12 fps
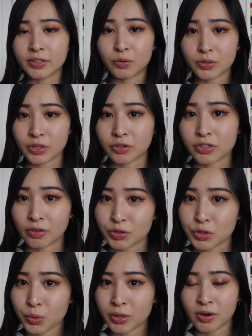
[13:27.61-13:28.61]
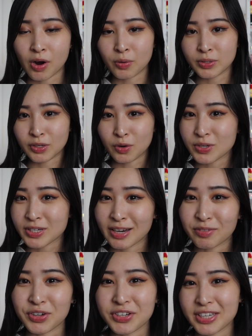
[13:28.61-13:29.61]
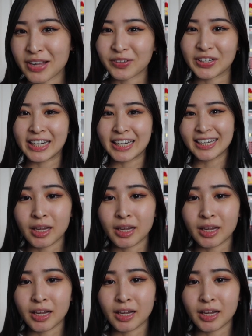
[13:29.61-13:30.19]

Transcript: don't sell yourself short. Always negotiate for your salary.